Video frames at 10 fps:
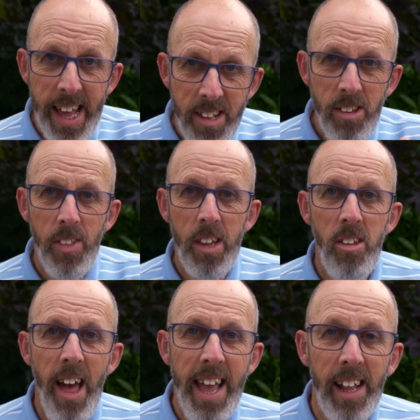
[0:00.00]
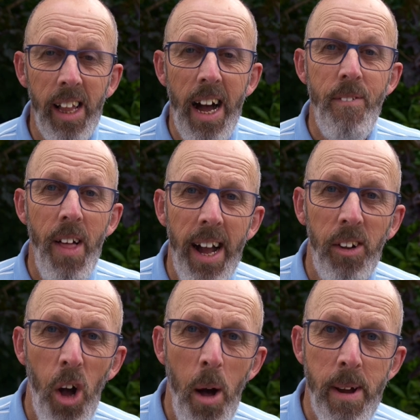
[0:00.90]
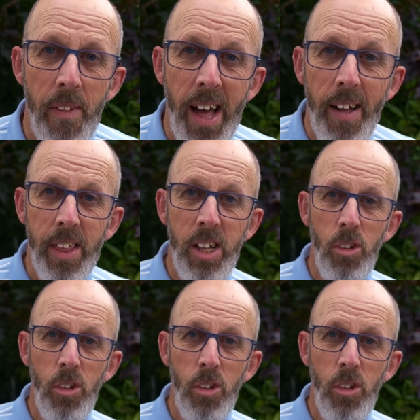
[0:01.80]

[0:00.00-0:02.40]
into the tail of that comet that the